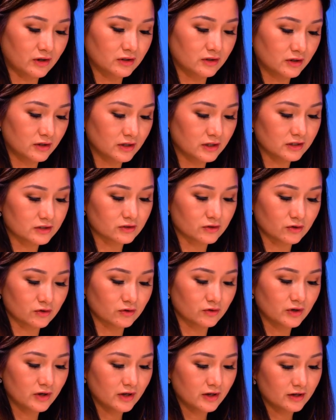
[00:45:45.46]
learned it.
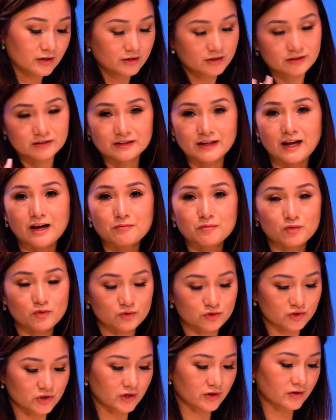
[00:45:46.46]
So now I'm
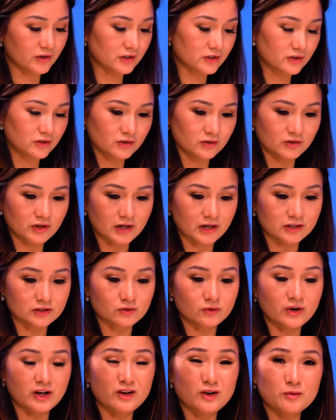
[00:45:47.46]
sharing it to you guys,
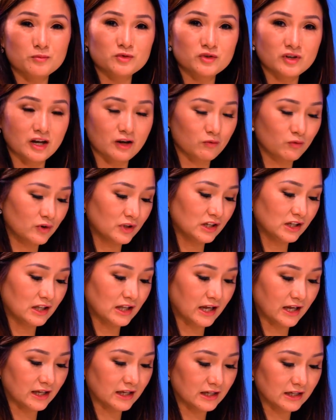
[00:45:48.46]
so I hope you guys really
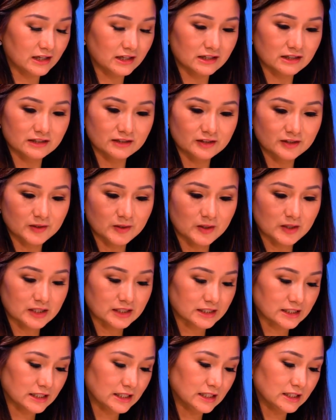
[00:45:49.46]
like it.
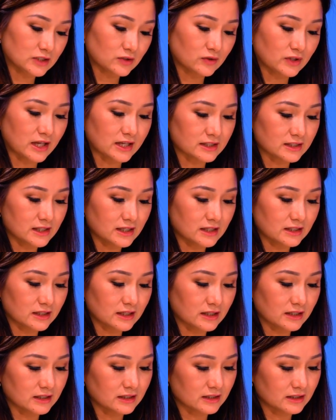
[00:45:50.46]
See, so that's it,
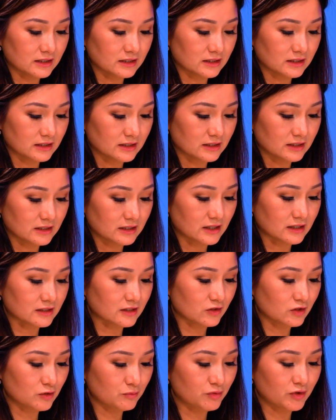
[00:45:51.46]
and that's how you